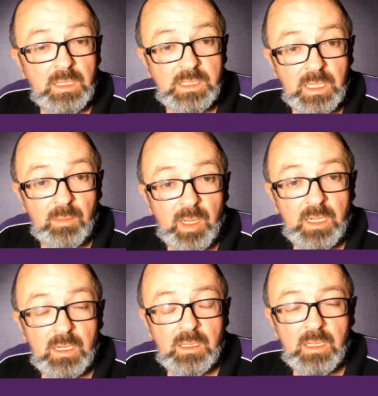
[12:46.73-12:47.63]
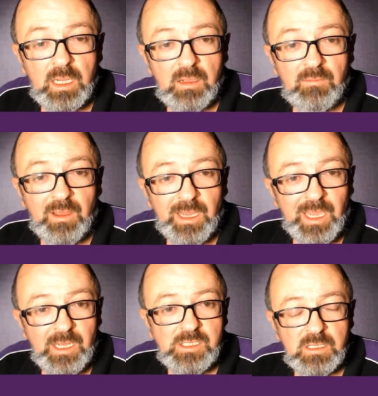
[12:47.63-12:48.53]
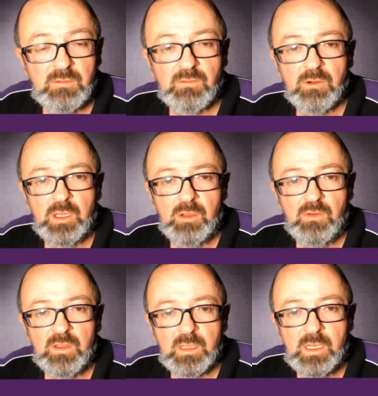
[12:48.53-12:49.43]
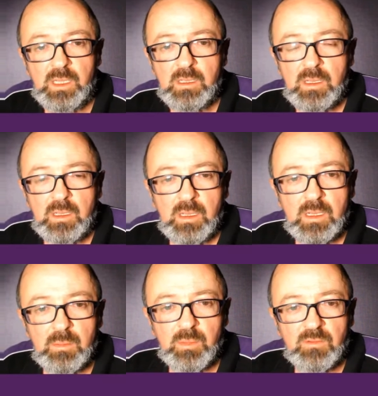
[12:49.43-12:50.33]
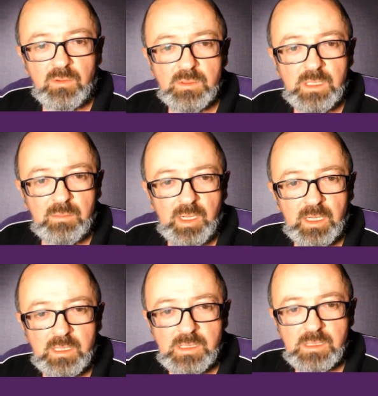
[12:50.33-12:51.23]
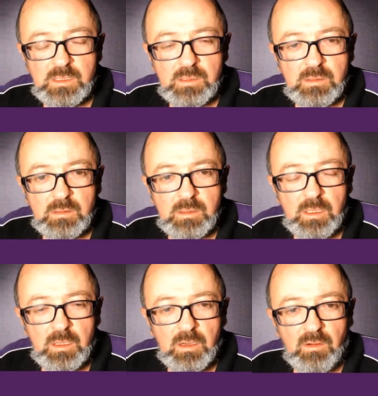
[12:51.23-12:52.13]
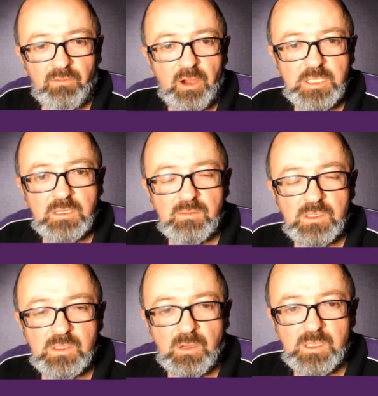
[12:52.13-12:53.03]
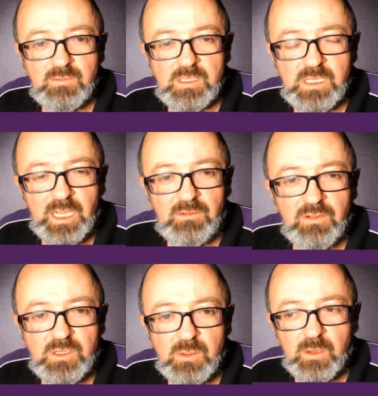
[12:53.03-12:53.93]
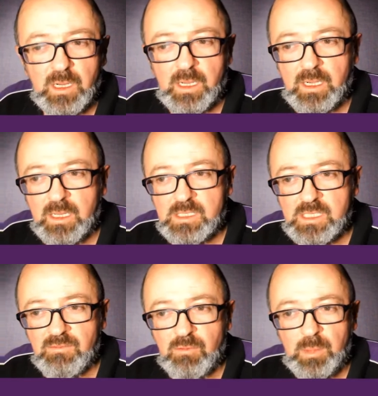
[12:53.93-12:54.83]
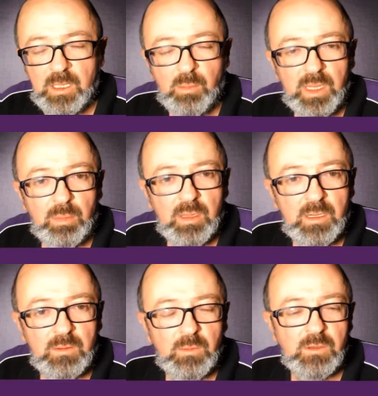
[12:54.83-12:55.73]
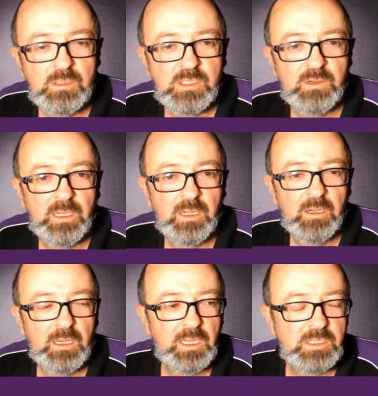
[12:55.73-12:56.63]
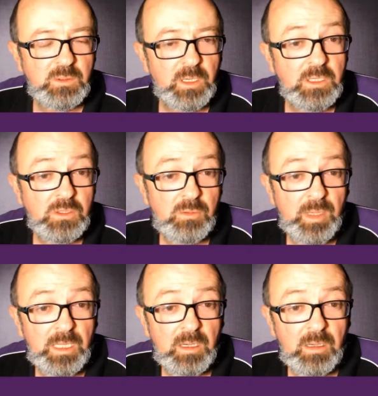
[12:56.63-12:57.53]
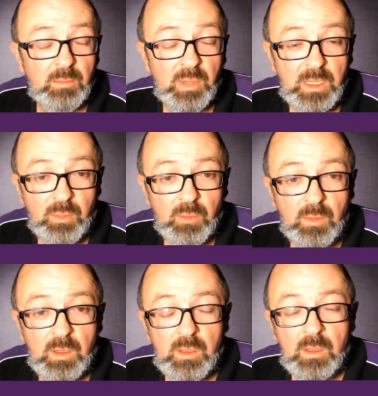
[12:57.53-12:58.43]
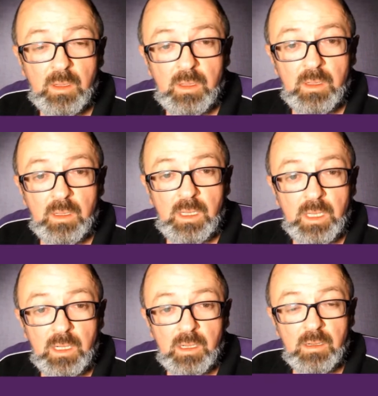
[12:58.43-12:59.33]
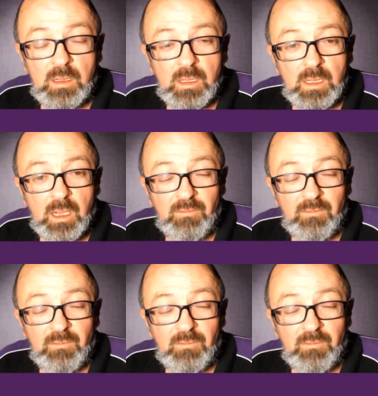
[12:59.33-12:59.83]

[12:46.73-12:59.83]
Denmark, they have a cash delivery utility, but of course, Denmark is you know a fraction of the size of the state of Victoria and has several million people in it, whereas Australia only has 22 million people in uh, a